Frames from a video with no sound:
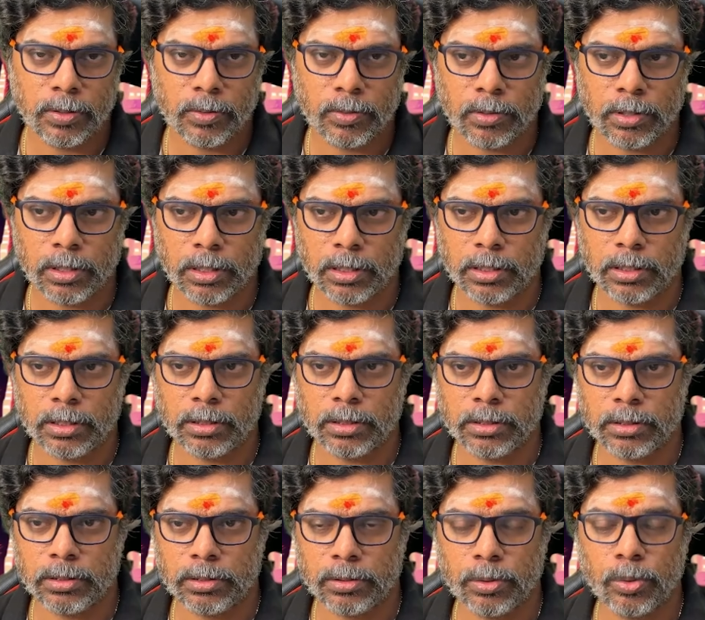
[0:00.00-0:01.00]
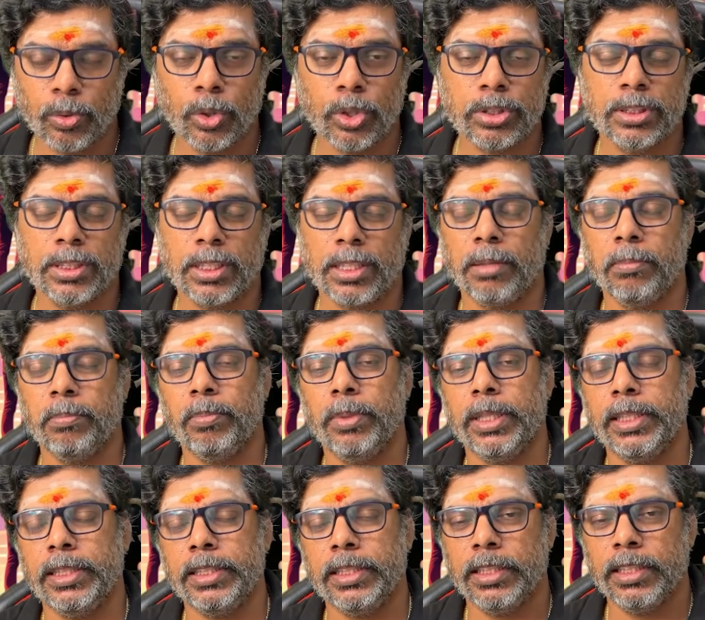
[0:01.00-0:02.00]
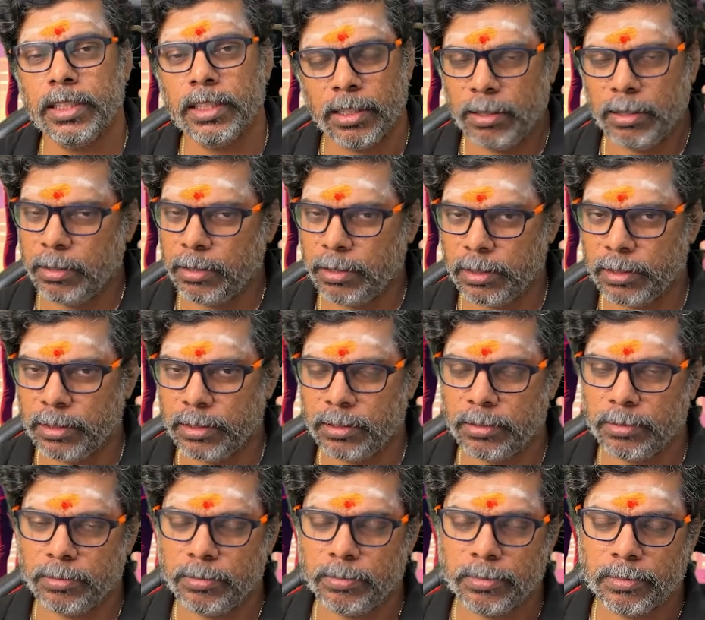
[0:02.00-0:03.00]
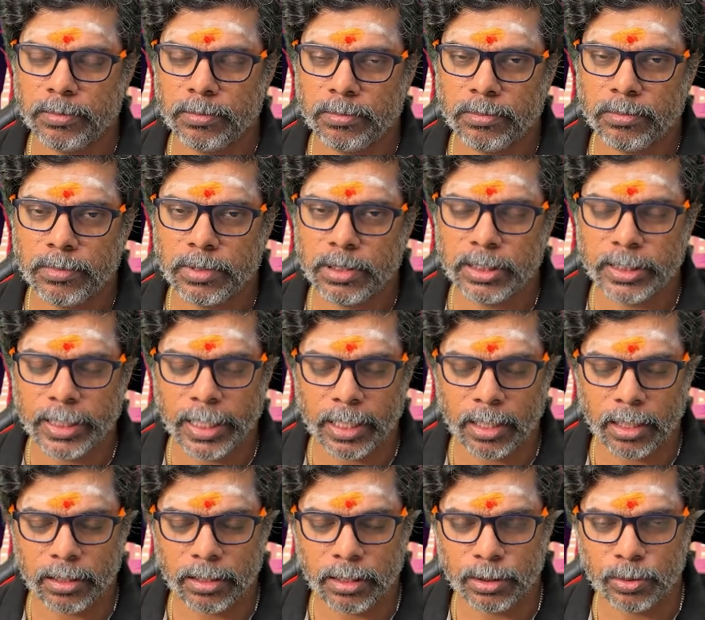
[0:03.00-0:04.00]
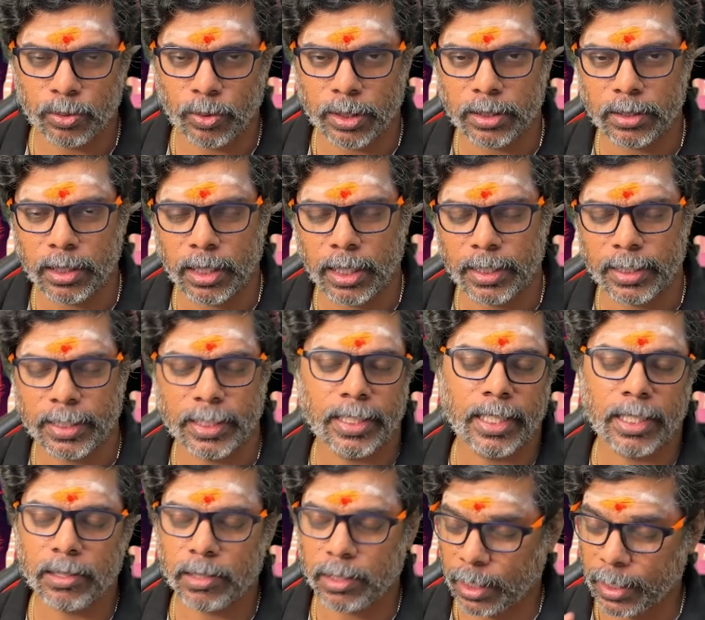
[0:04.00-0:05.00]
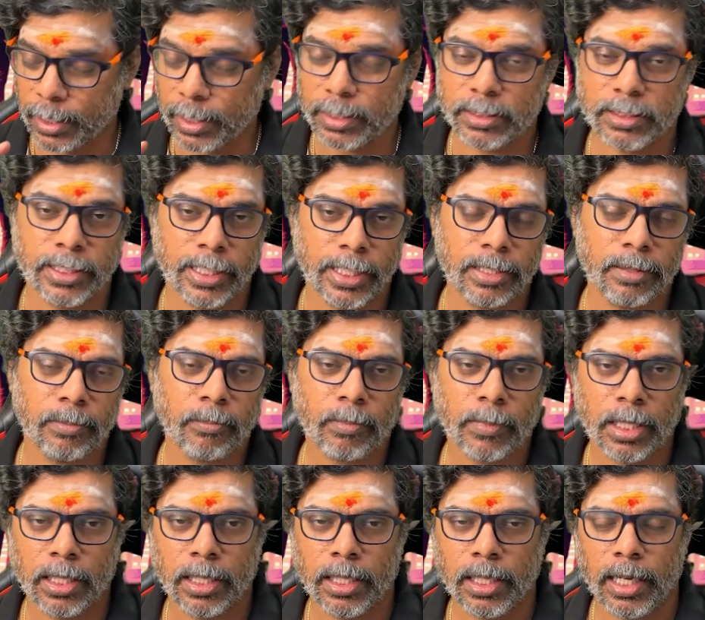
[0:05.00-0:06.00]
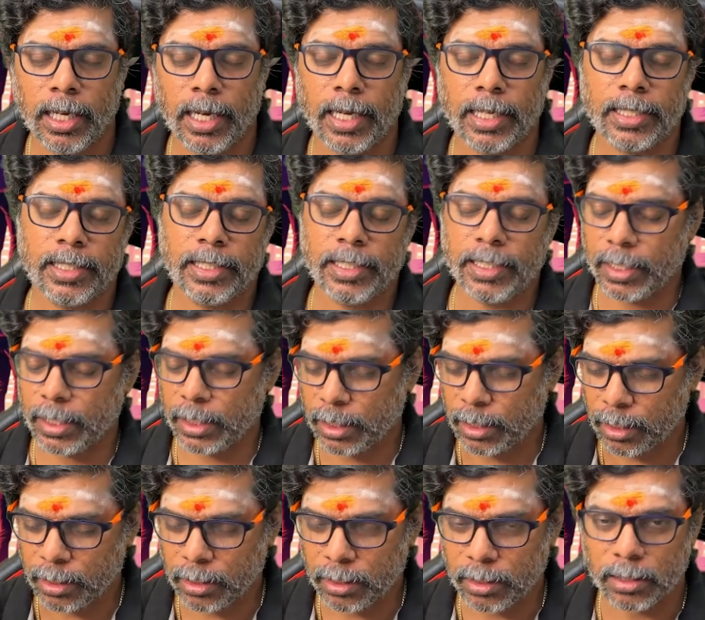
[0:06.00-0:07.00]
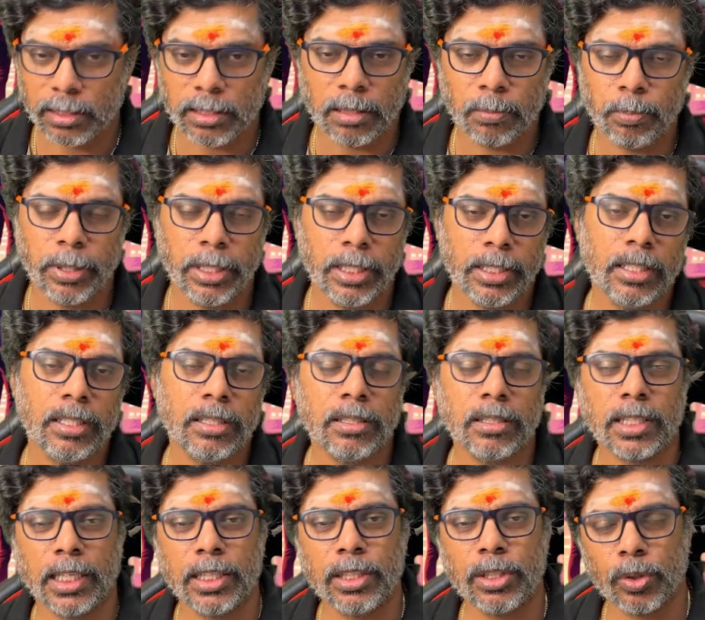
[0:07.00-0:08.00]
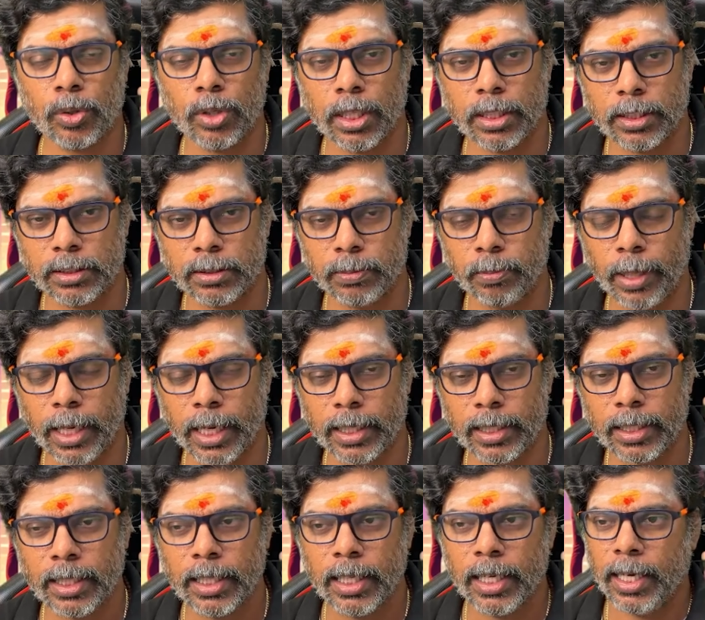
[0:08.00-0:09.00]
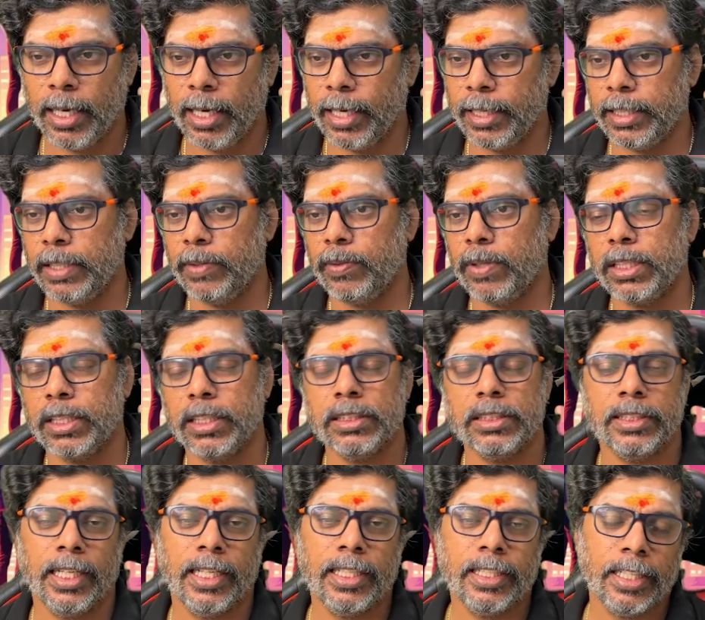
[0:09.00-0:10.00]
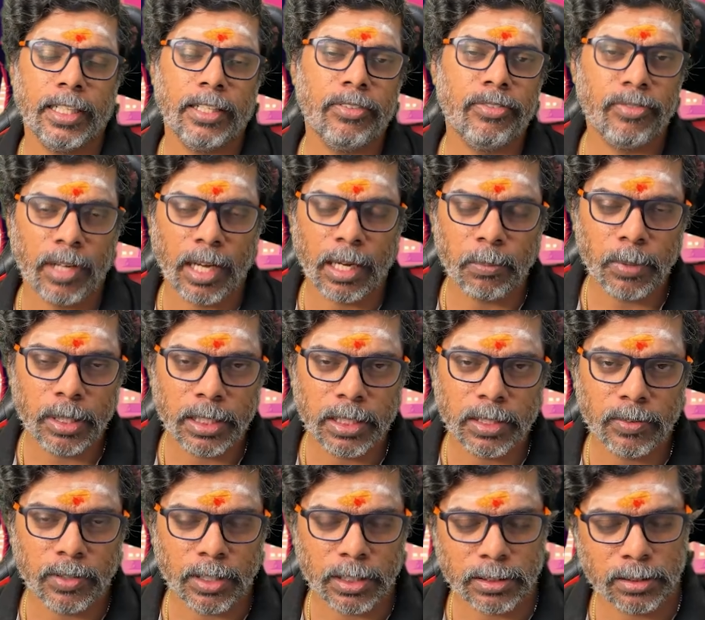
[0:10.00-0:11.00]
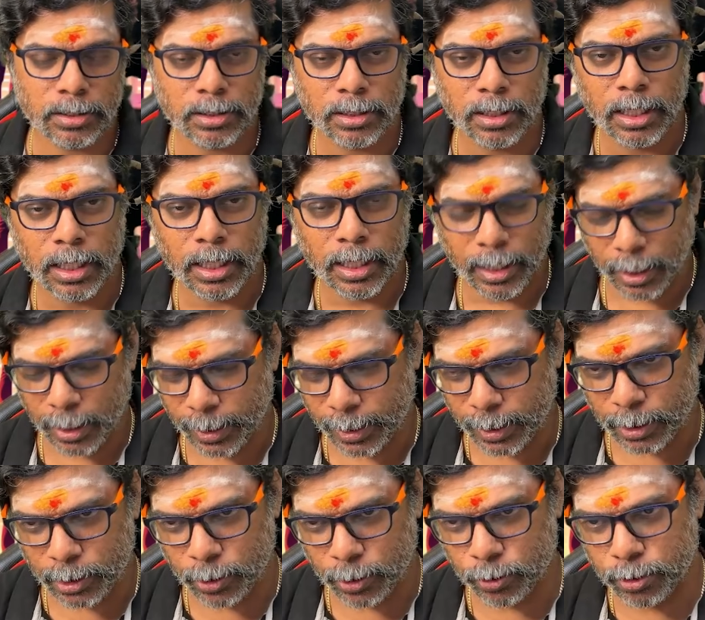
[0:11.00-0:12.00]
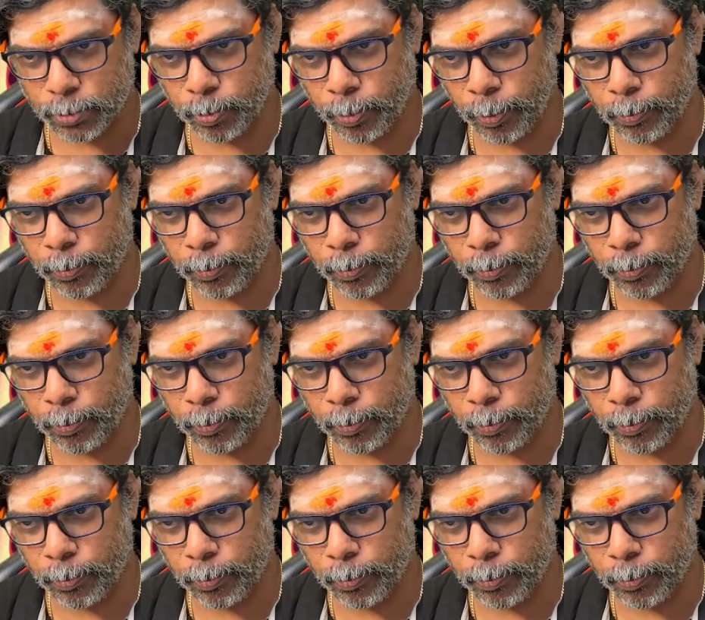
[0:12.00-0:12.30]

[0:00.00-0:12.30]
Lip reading: owned the complete stake on this one, and he had higher stake, and he had complete control on this bank, and even his entire family was linked to this